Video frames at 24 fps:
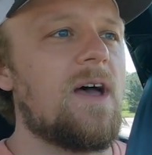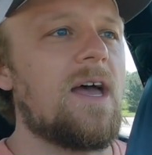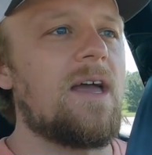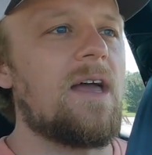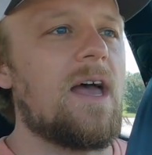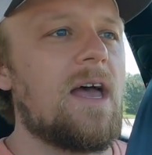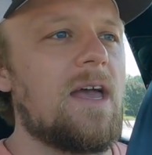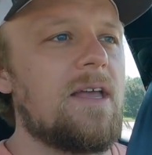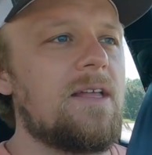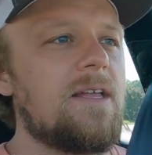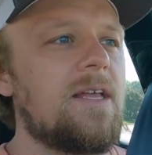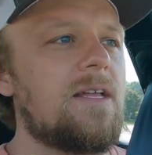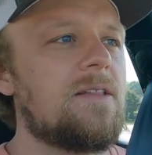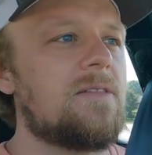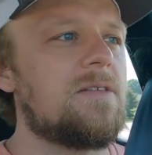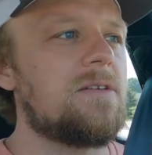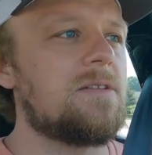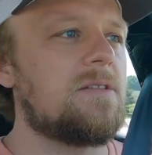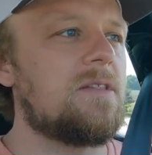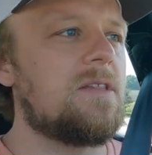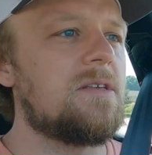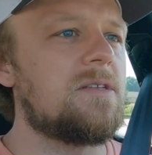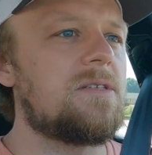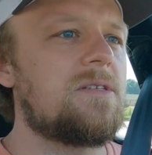
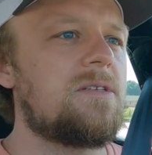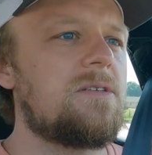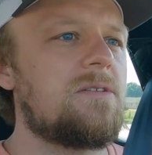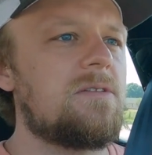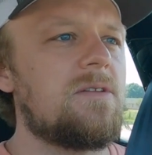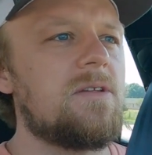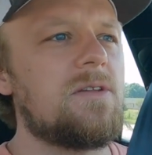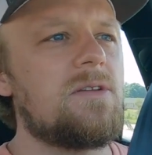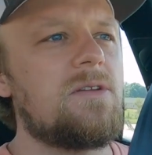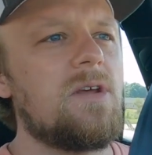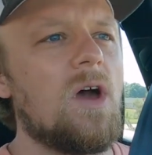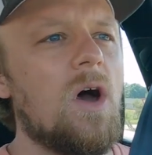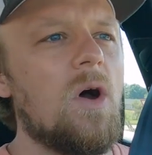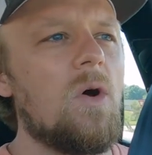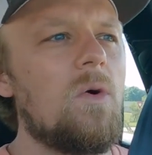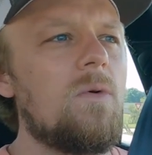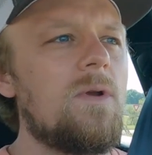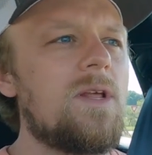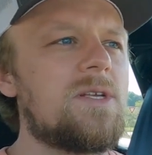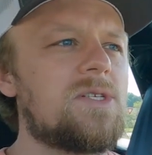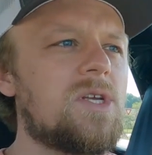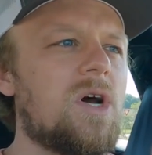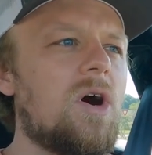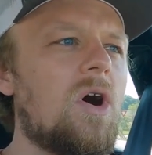The
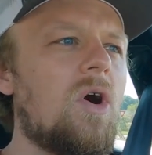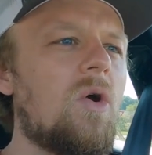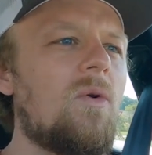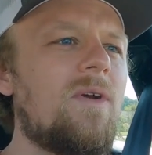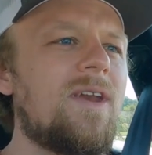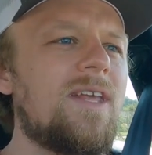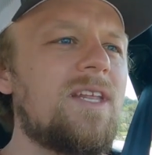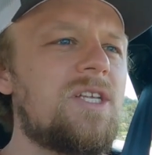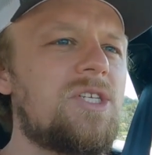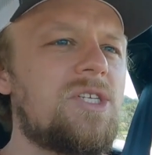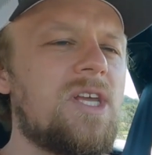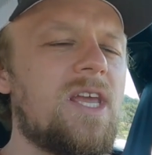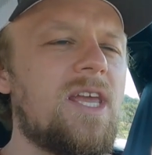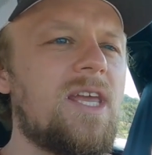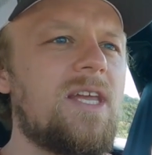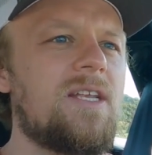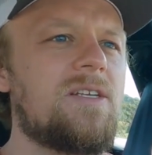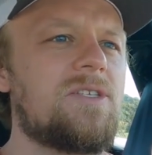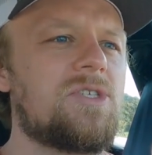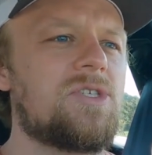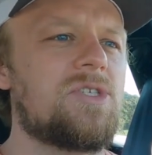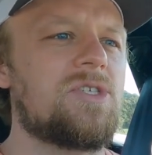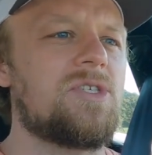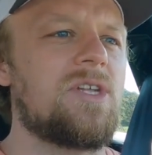tone has already
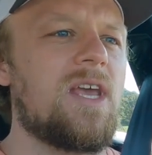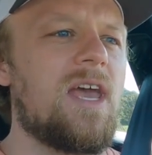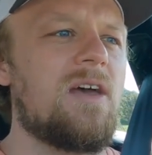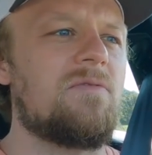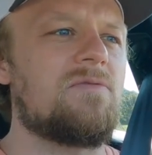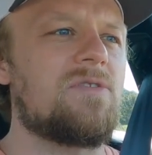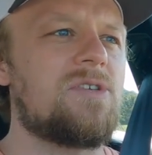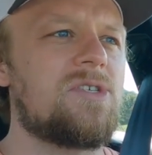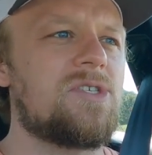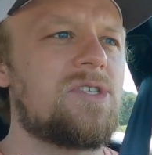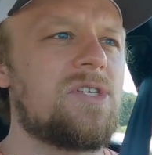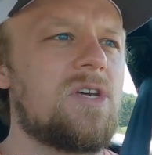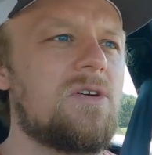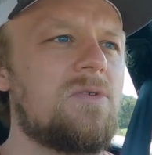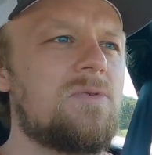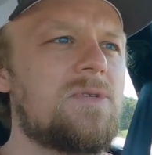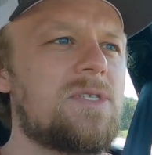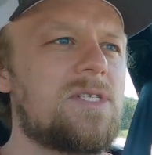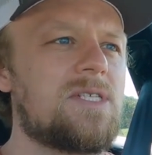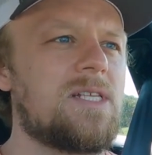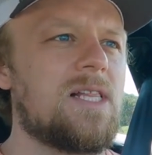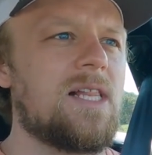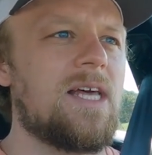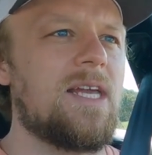changed ever so
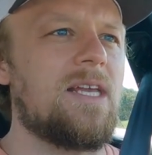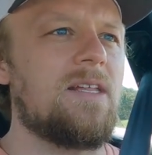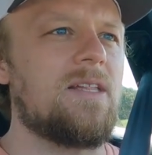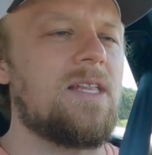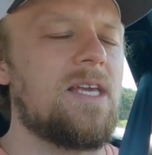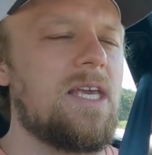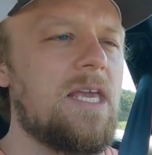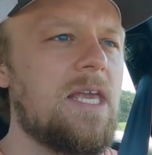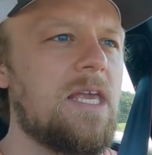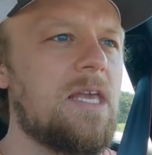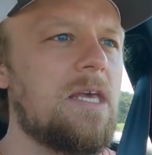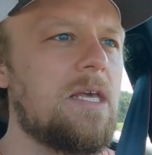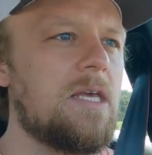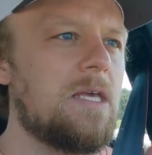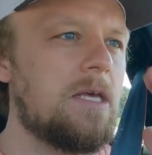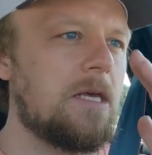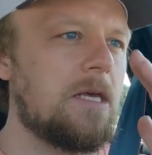slightly